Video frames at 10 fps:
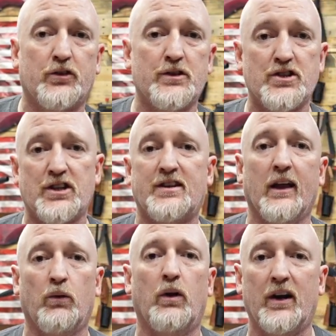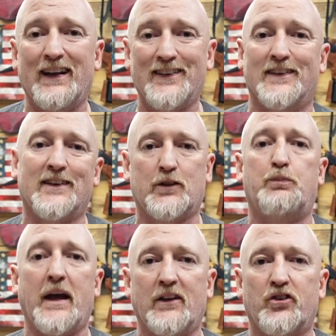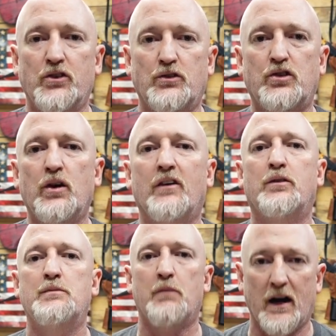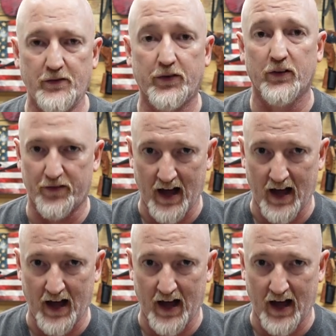switches to tell it where it is in space. So you do have to be mindful of